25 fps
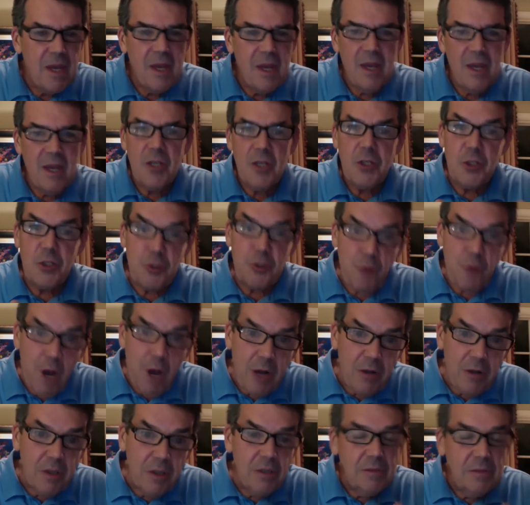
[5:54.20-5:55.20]

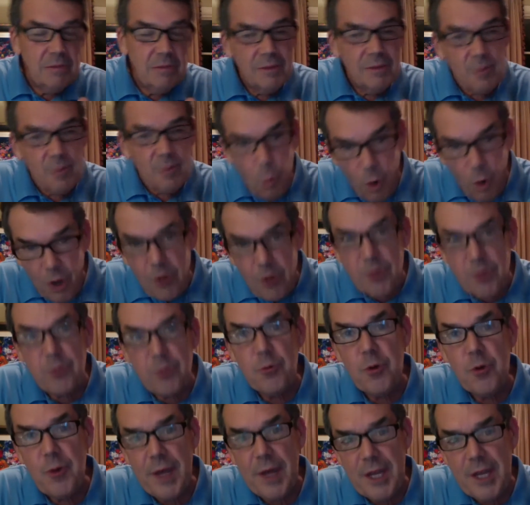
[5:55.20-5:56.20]
struggle, work
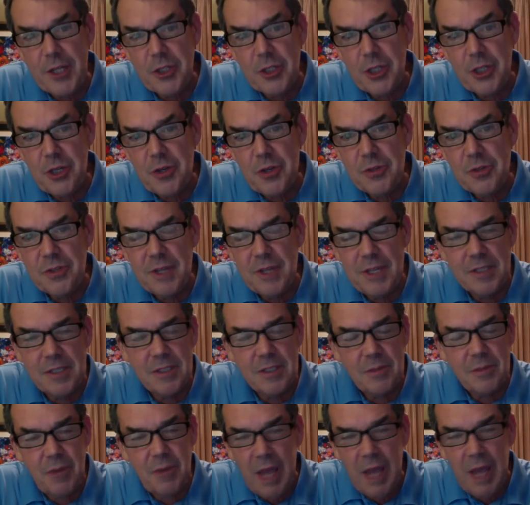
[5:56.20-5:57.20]
through issues.
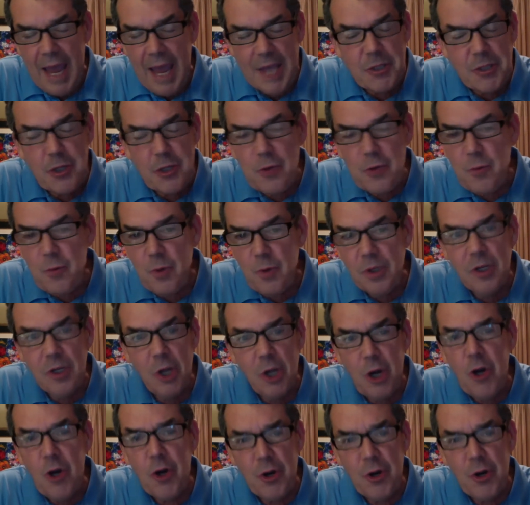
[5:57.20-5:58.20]
It's, as you will
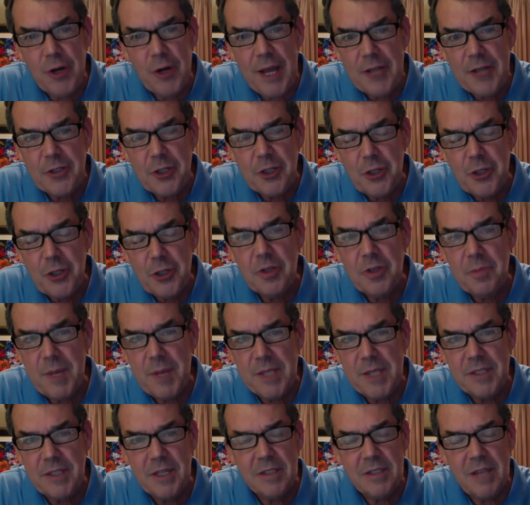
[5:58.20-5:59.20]
learn as you do the
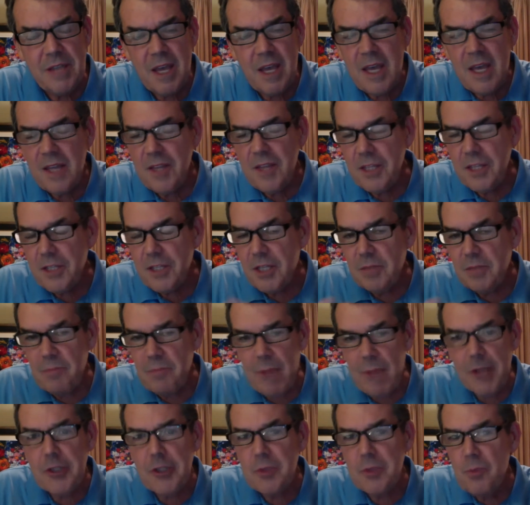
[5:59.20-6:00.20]
business, this is
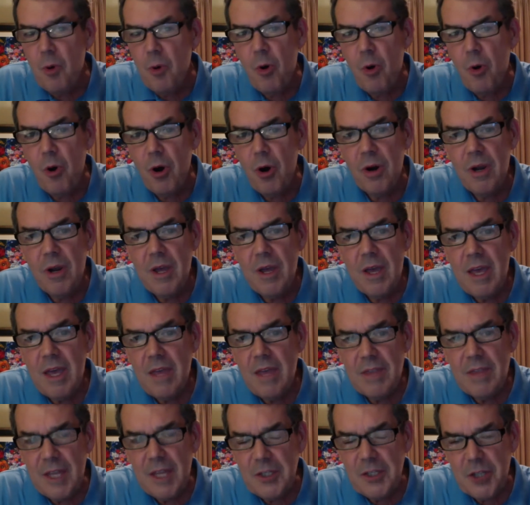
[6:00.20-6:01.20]
much more
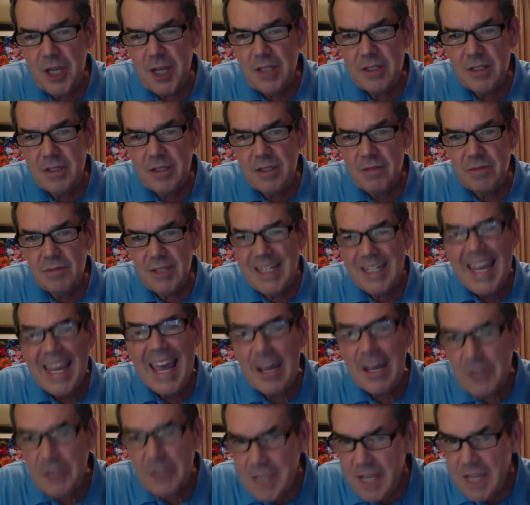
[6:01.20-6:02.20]
than just
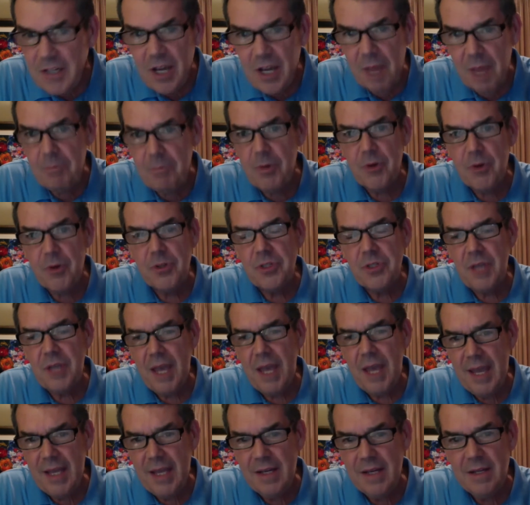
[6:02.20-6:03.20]
counting numbers
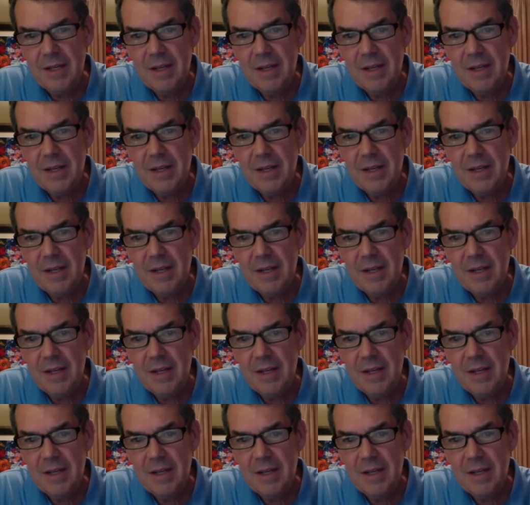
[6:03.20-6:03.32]
and